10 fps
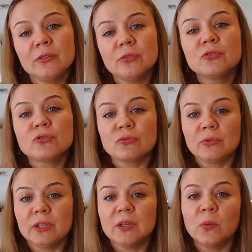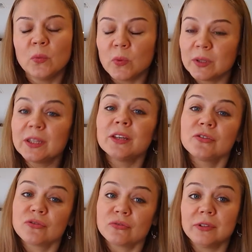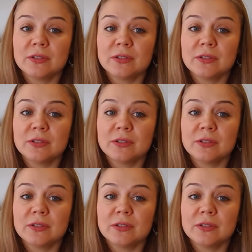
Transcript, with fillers: you truly want and truly